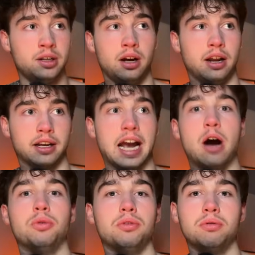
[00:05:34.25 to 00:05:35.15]

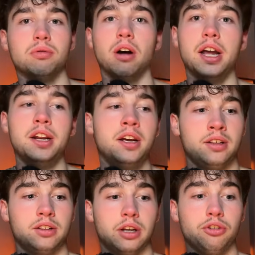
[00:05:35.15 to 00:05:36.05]
accountant, right?
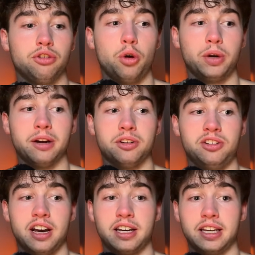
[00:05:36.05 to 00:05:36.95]
There's no guarantee
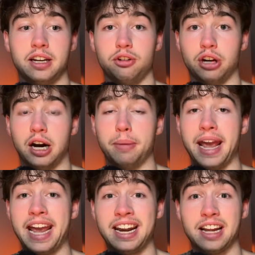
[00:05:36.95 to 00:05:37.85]
I can get a job
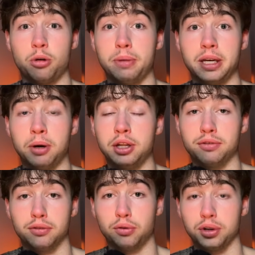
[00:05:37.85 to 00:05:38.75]
and I don't make money for
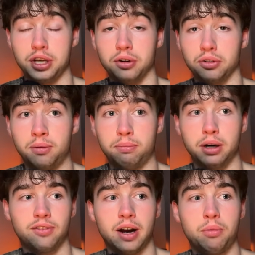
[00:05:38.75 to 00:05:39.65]
4 years. But
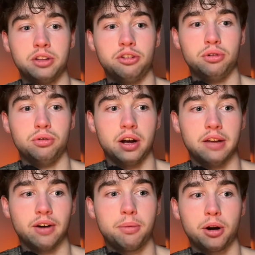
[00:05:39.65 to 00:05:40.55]
if I
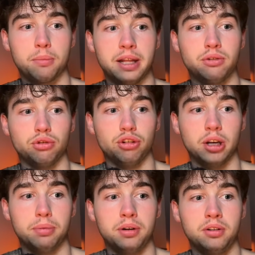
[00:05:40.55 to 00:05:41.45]
bought a
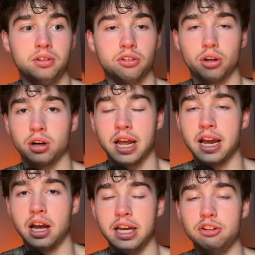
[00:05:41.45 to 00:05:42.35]
mentorship to start an
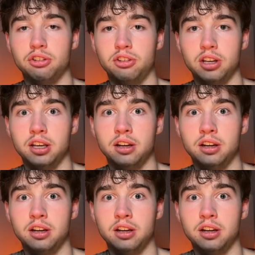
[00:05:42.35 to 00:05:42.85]
AI agency,